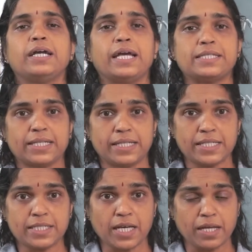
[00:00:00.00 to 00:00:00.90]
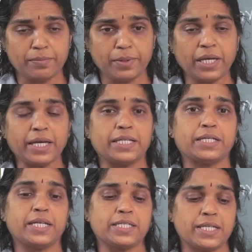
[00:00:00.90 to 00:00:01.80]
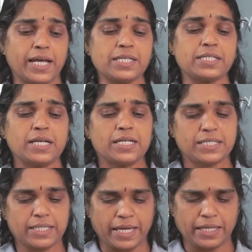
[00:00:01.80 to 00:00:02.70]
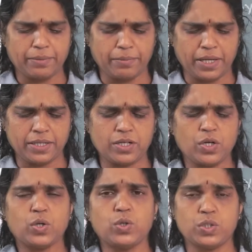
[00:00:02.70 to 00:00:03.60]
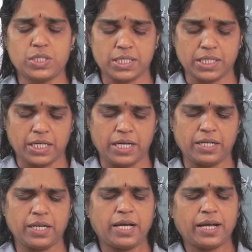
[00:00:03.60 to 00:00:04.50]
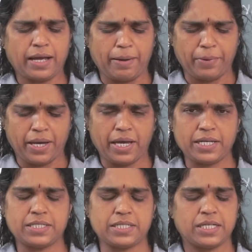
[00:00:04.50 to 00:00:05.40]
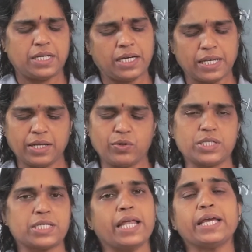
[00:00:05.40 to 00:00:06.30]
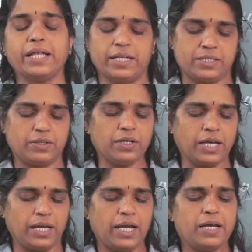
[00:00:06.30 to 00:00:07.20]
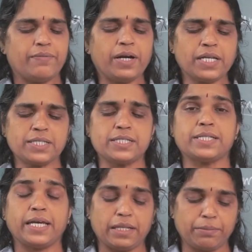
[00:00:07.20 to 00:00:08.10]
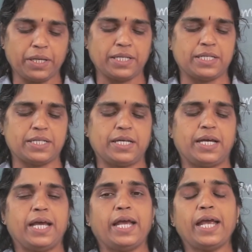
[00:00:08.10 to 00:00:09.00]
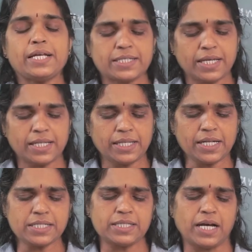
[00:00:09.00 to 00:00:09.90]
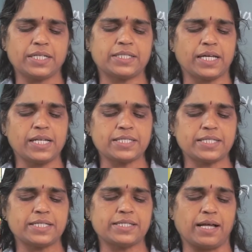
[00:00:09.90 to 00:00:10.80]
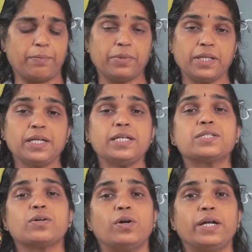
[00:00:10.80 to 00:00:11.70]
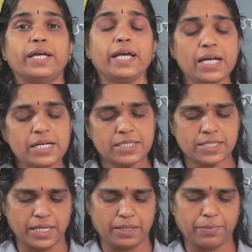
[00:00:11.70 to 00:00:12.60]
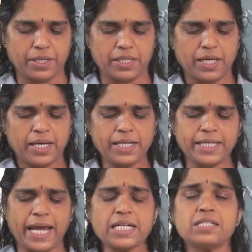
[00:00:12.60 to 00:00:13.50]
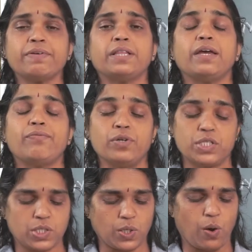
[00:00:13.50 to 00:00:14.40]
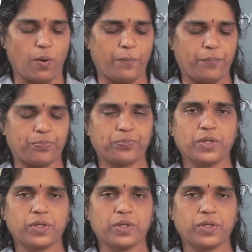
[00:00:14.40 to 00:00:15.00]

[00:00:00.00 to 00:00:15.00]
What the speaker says: A sentence can be categorized as statement, question, command, request, like that. Okay. What is a statement? A sentence that tells us something is called a statement. It ends with a full stop.